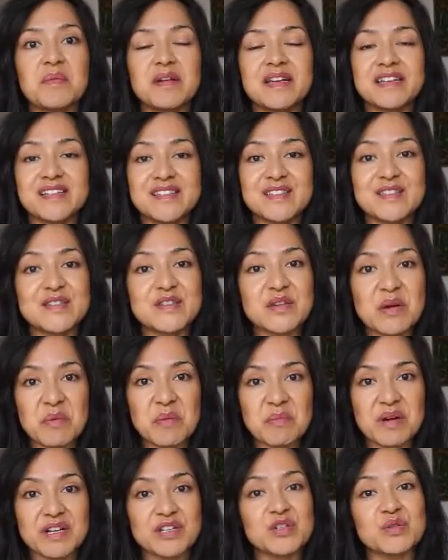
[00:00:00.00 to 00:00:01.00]
It's so
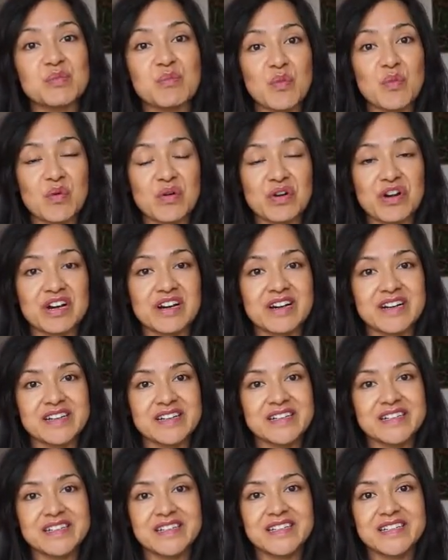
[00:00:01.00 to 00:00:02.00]
much more.
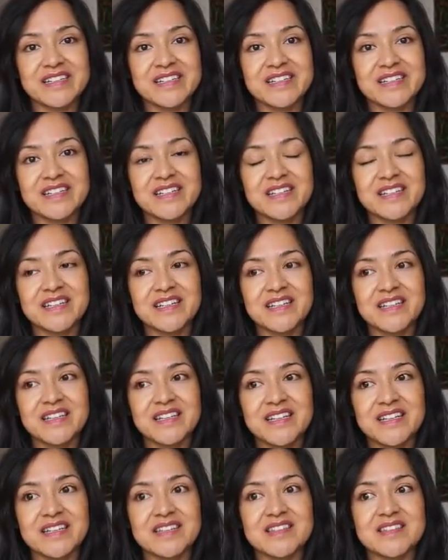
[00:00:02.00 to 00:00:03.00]

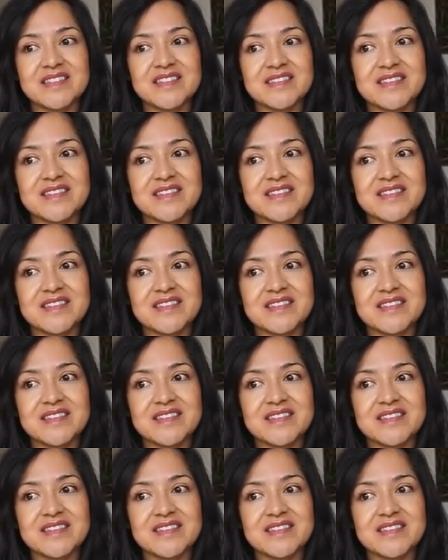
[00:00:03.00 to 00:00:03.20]
It